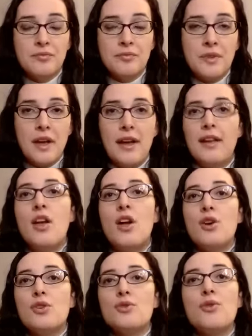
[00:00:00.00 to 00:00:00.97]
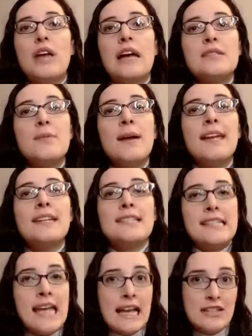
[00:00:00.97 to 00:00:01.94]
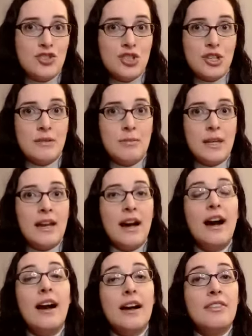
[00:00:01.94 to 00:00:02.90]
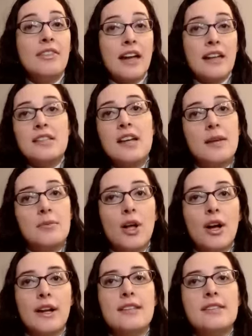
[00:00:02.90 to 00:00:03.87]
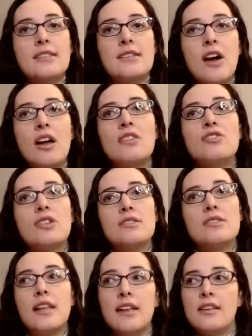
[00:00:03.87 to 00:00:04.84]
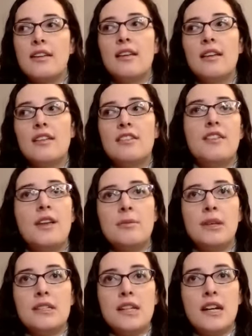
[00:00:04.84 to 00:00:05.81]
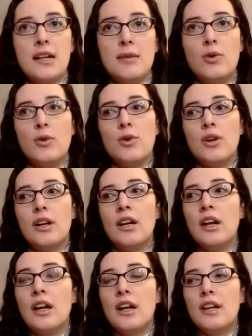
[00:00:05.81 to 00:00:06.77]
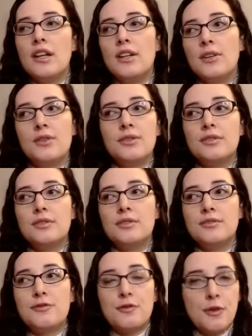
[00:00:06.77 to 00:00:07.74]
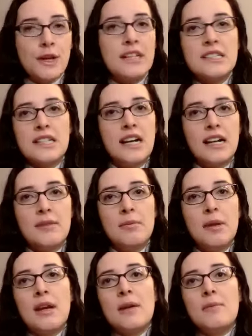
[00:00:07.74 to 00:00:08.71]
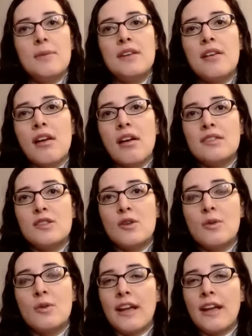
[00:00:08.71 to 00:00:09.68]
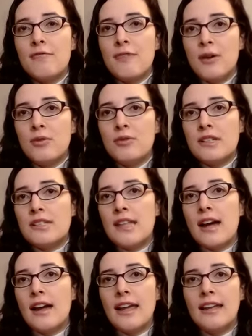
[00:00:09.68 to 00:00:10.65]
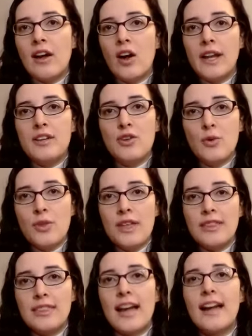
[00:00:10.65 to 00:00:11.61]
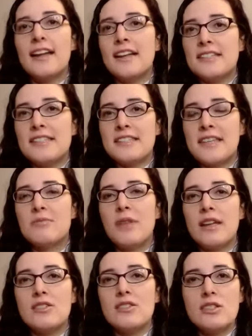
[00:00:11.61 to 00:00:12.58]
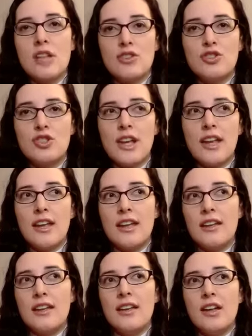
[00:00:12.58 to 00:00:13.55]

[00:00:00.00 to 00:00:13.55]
Okay. So that's my intention behind that time block. It's not just like family time or, free time, because what I found is that, and I know that that can seem like such a